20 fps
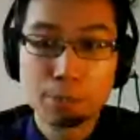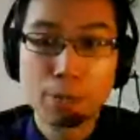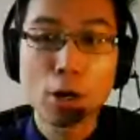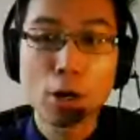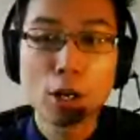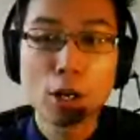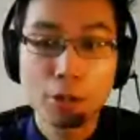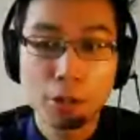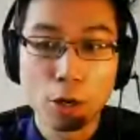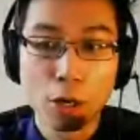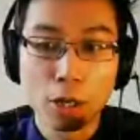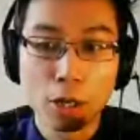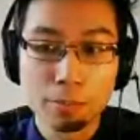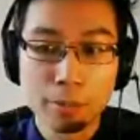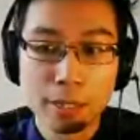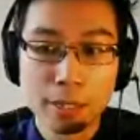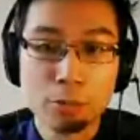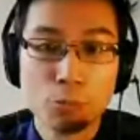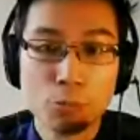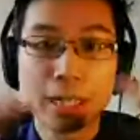bar on the bottom.
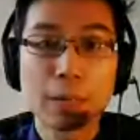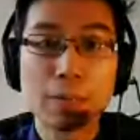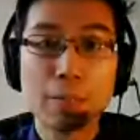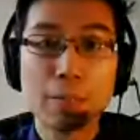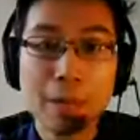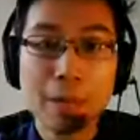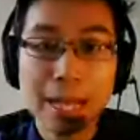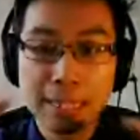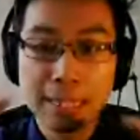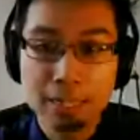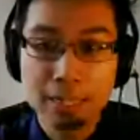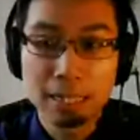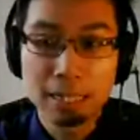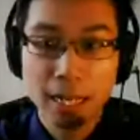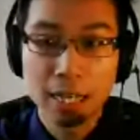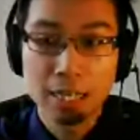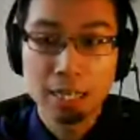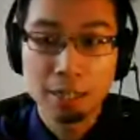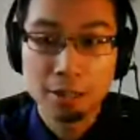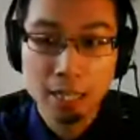It recommends these
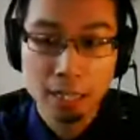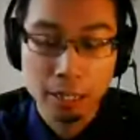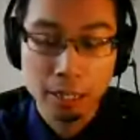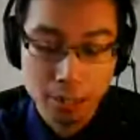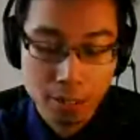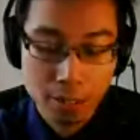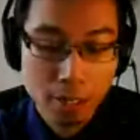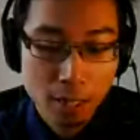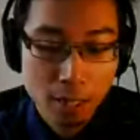kind of things.